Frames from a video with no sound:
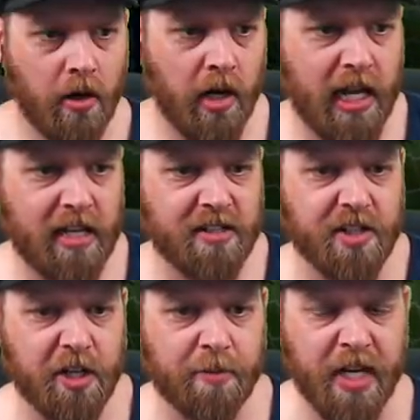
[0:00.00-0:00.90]
All right, ladies and
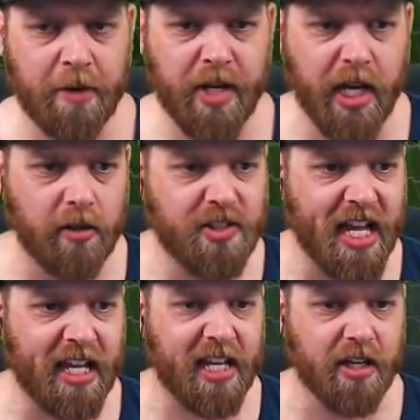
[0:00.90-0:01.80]
gentlemen, here we go.
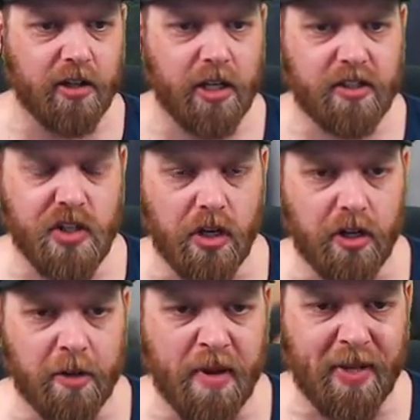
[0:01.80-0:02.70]
Taking on at Tottenham,